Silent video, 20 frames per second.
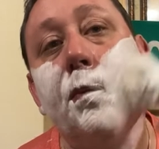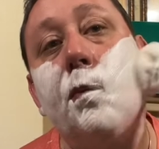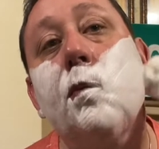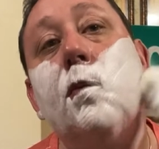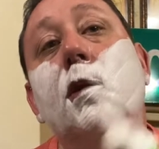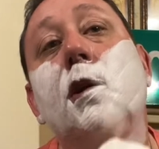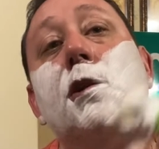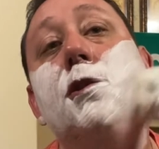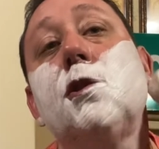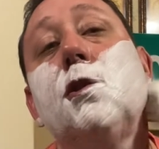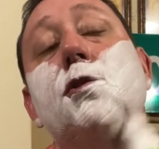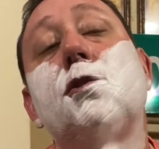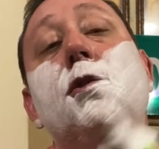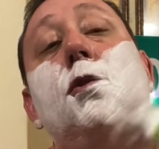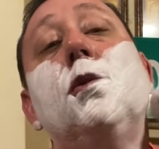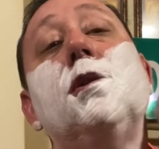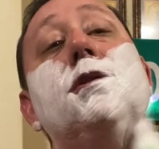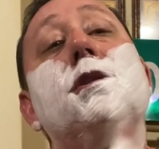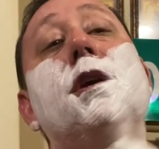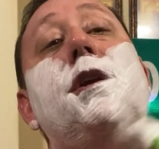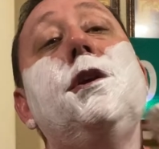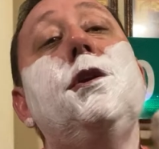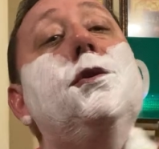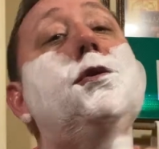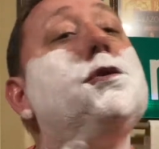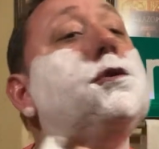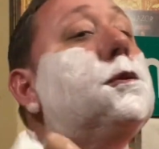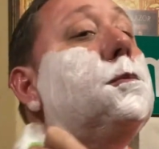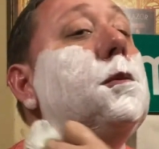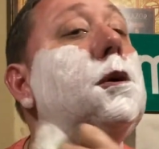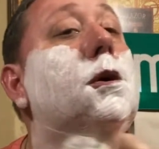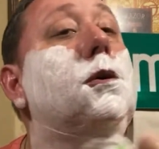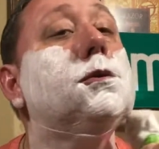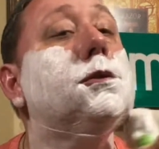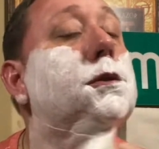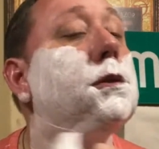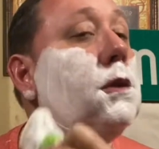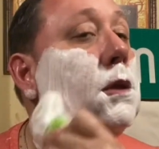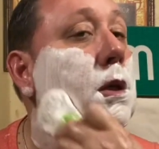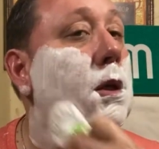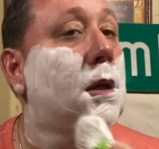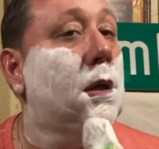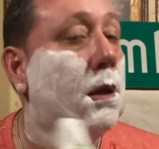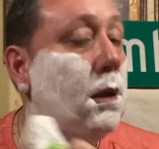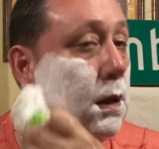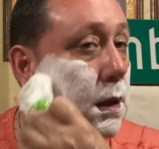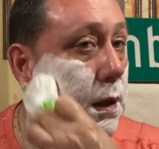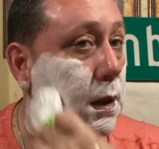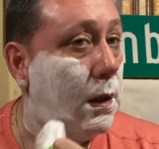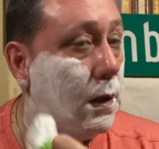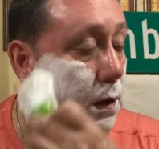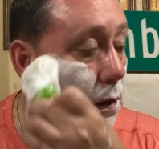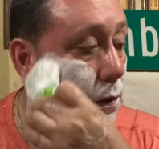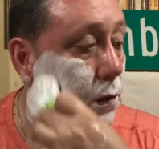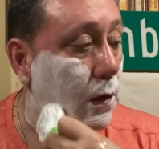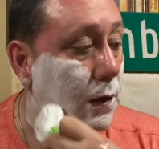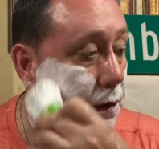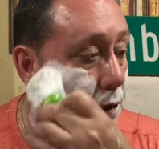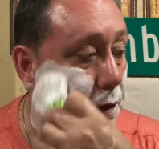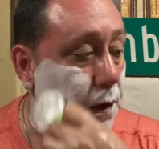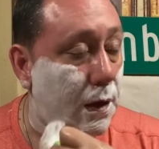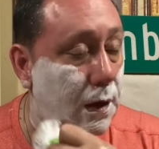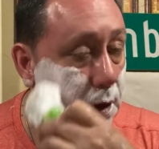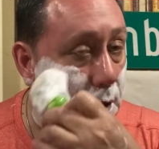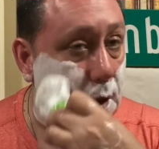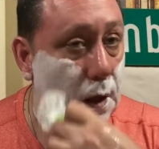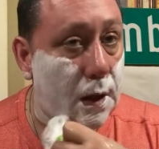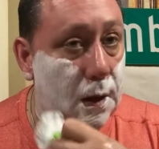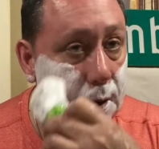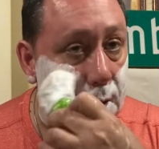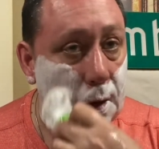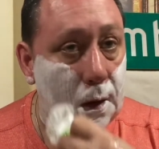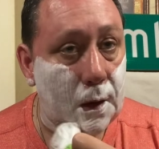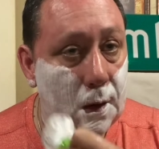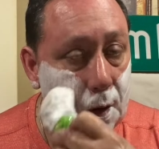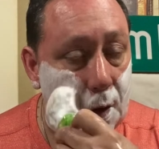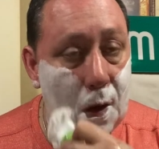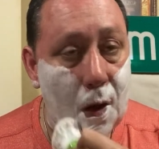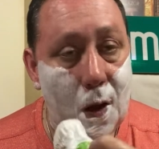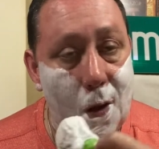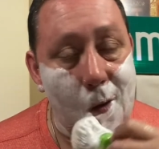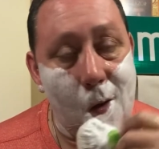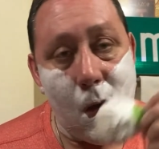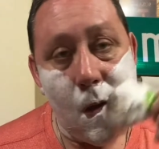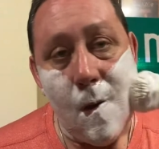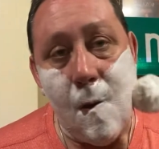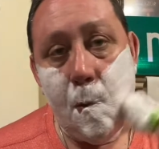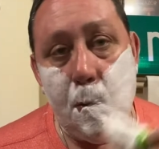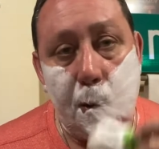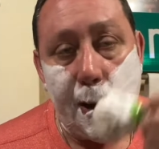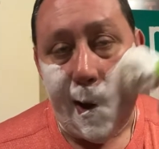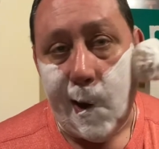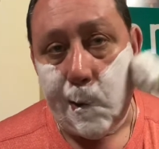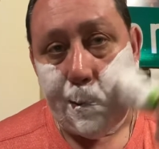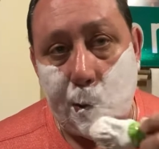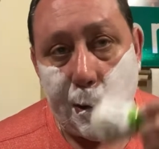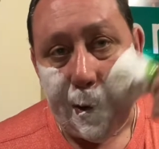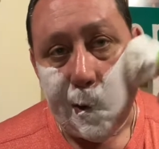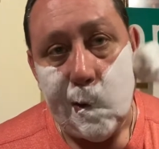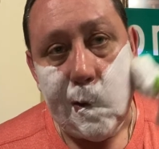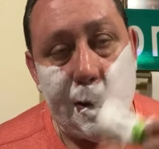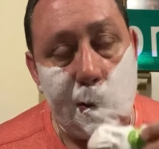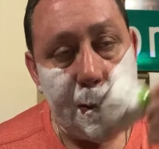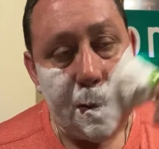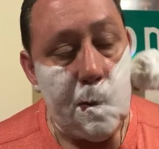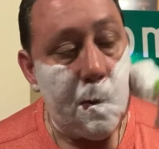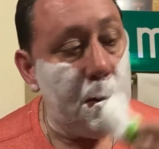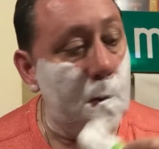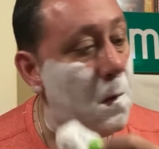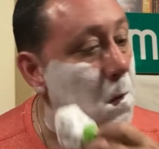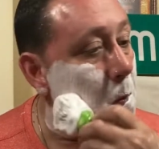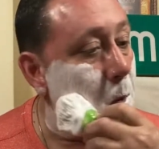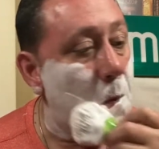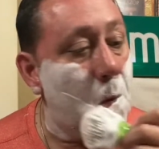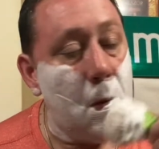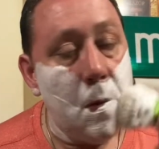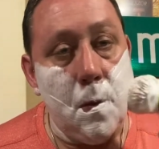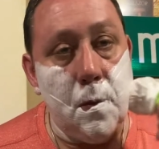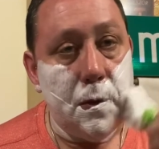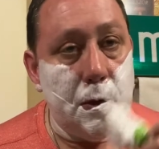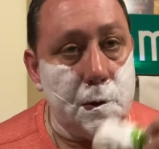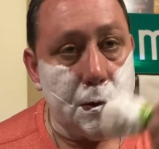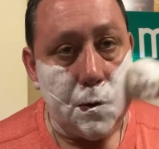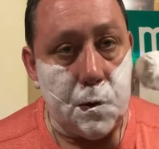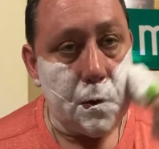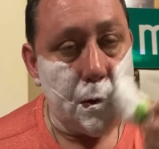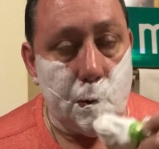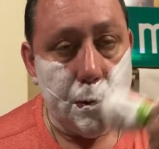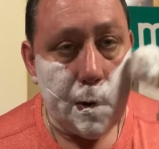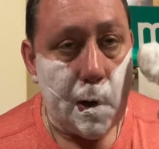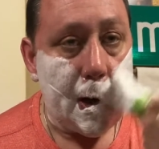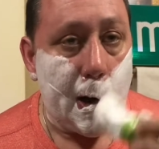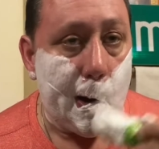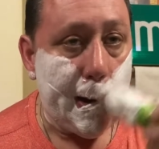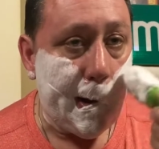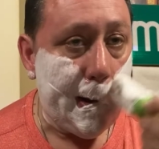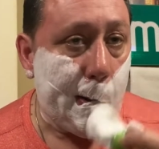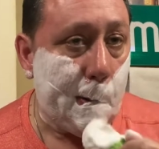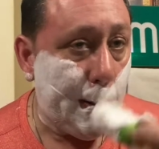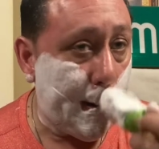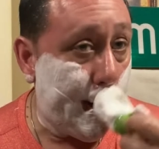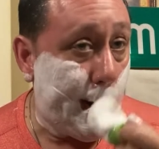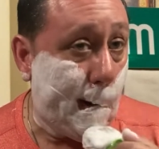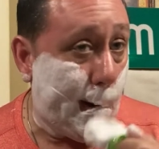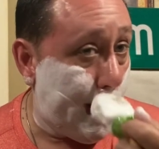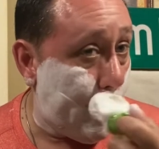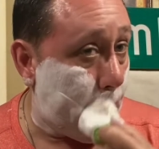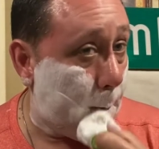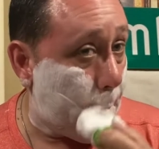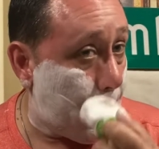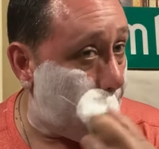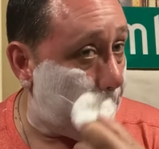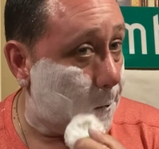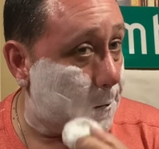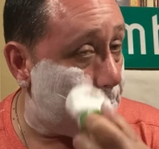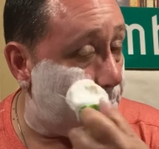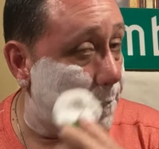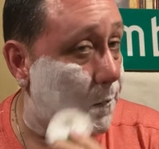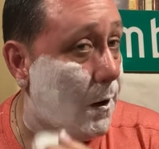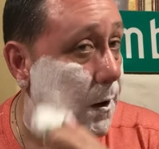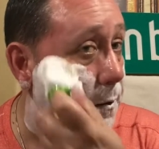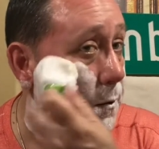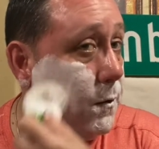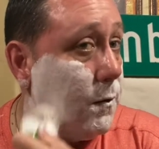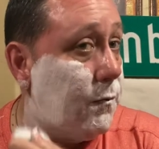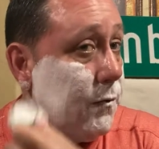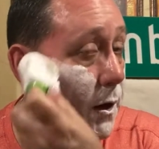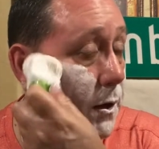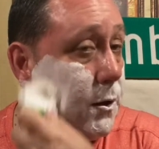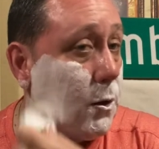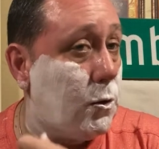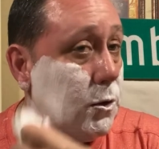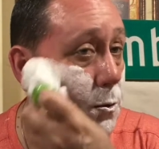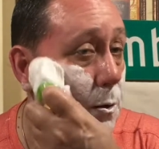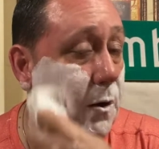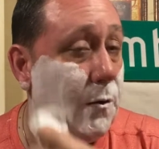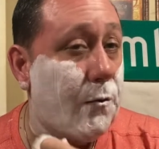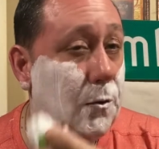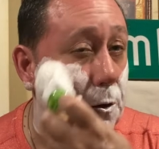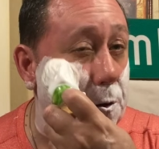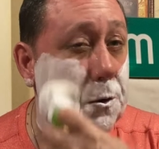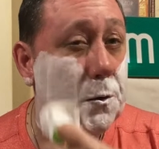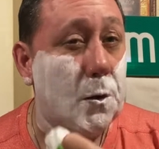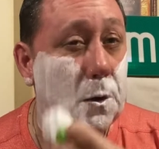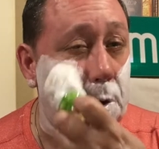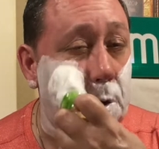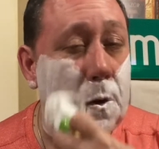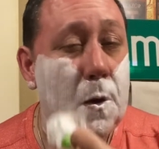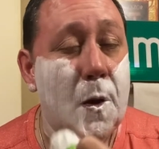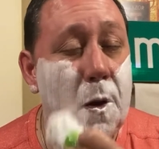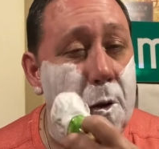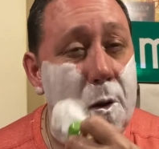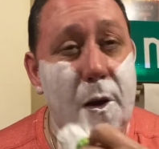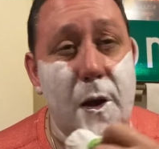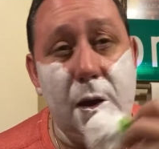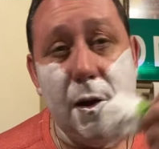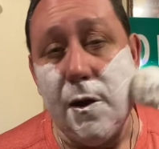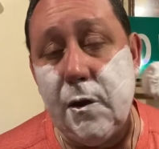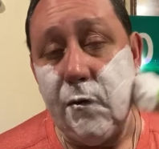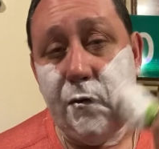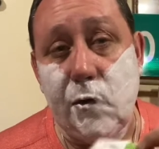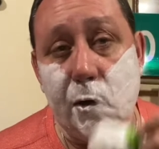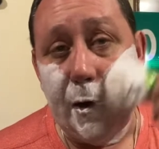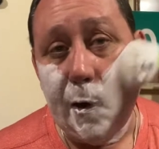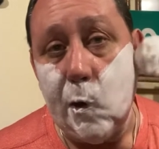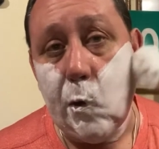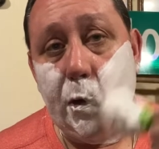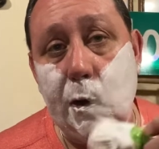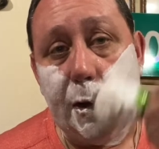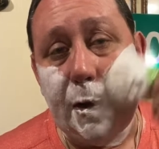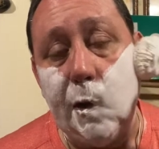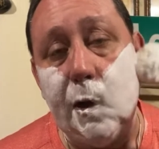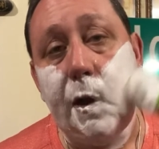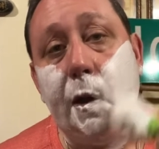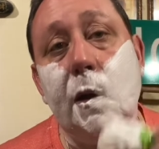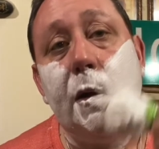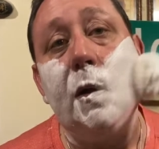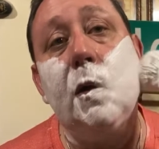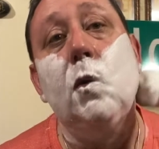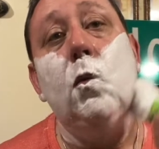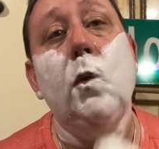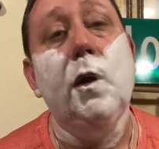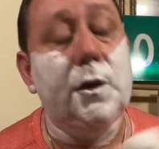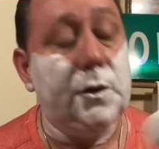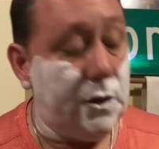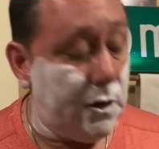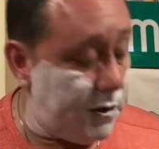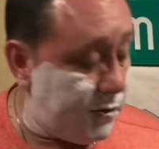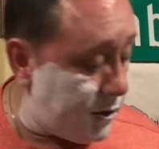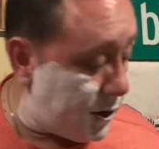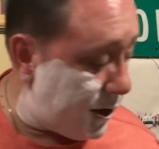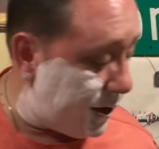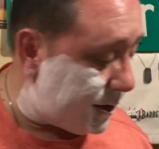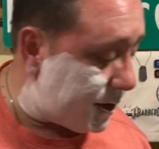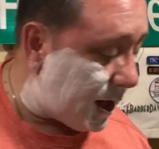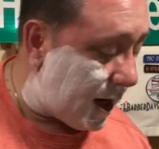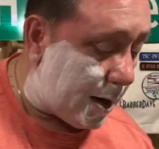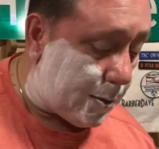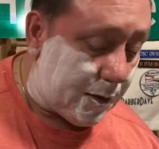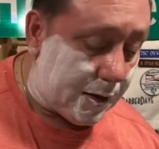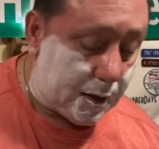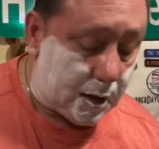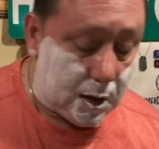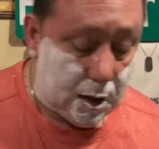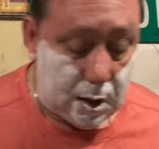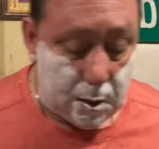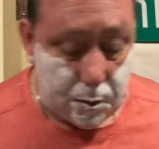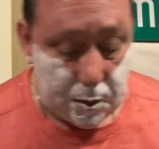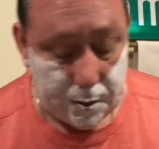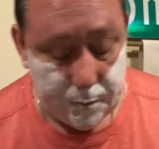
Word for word: because those are the ones I use the most, you know, with the Blackbird, the TrueDare, and then of course the Vector. The Vector was my first one, and it very quickly went to the very top of the heap.